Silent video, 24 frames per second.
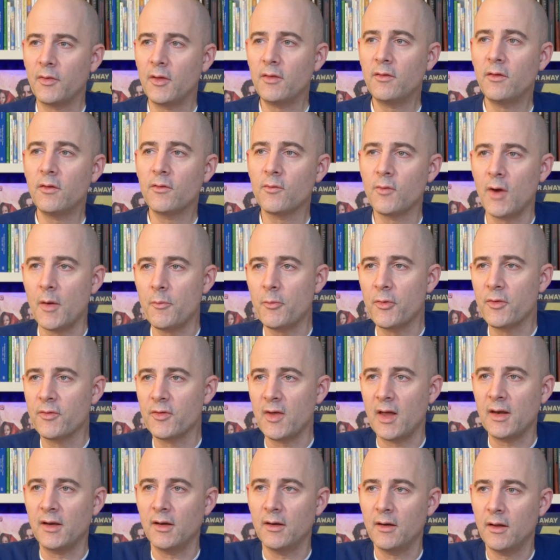This is
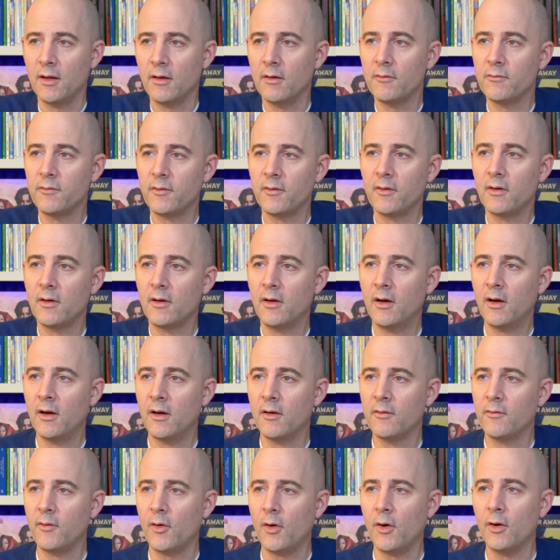representative
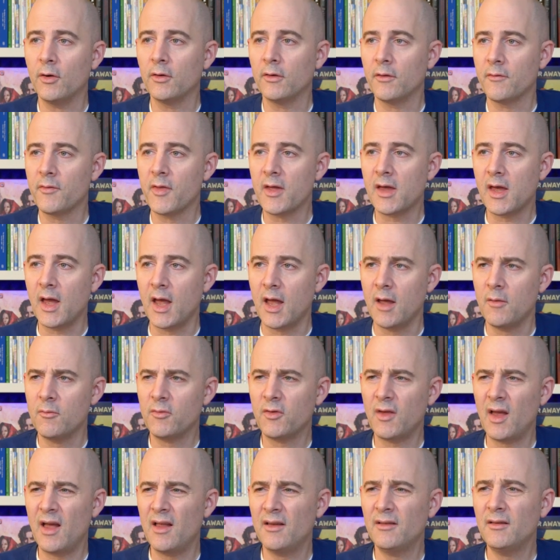of all of the
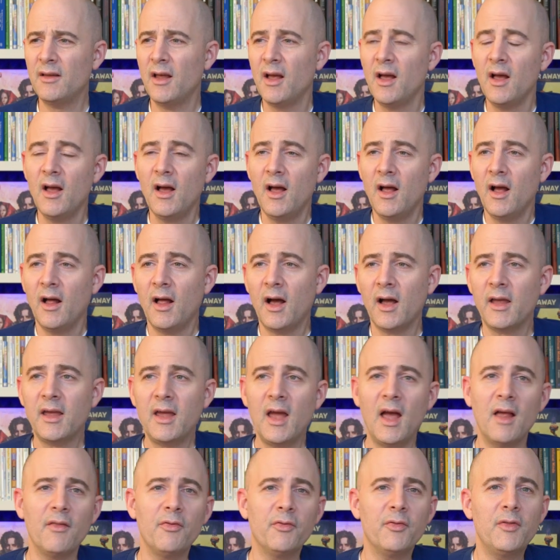games. And
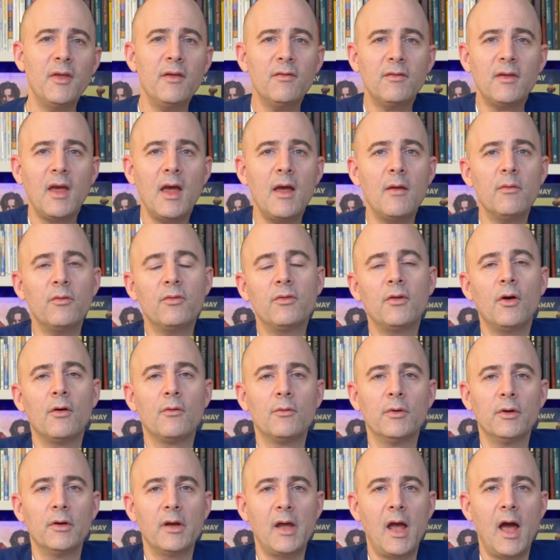again, these games don't
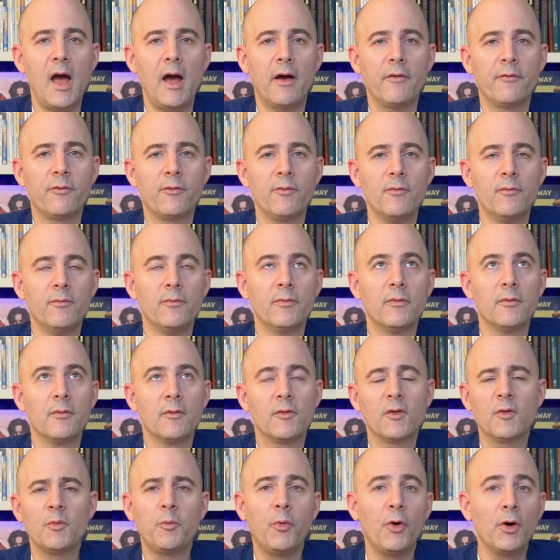really have
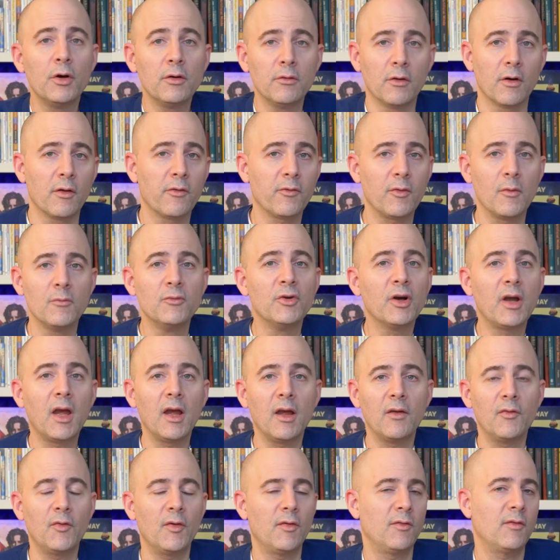spoilers from
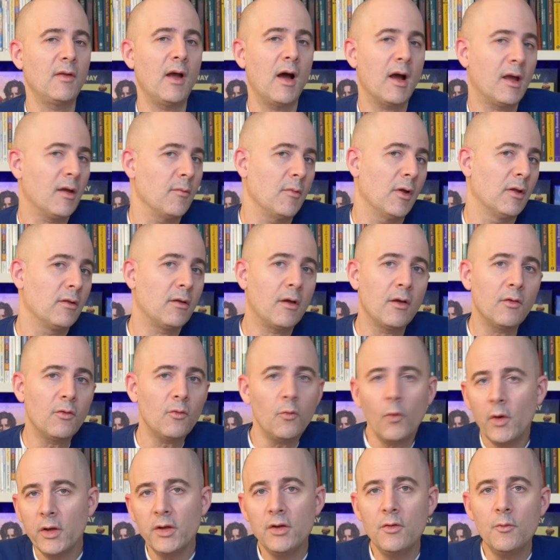looking at this document, because
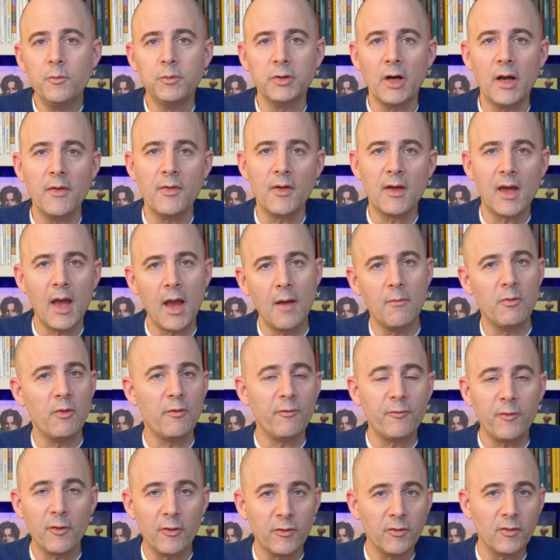when you play the game, the
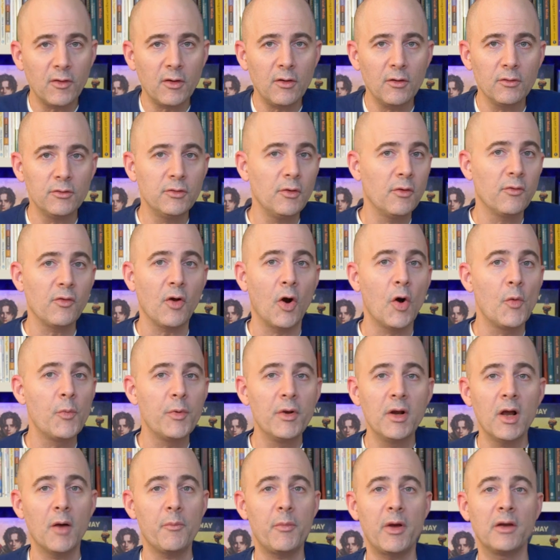first thing you'll do is
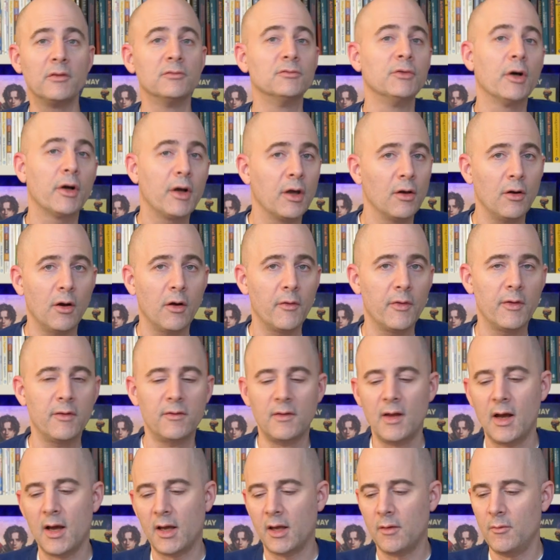open it up and look at all these
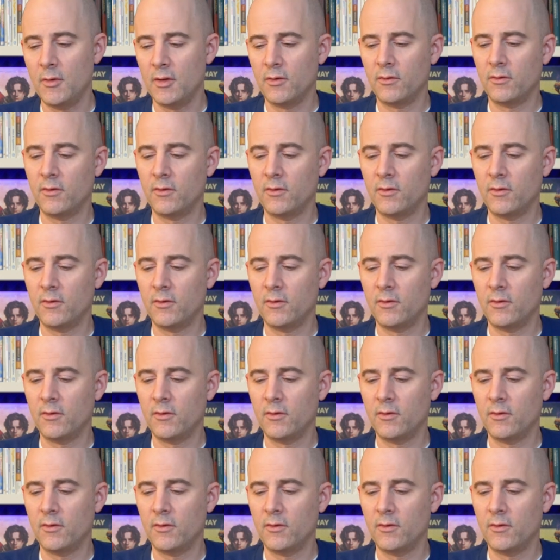documents.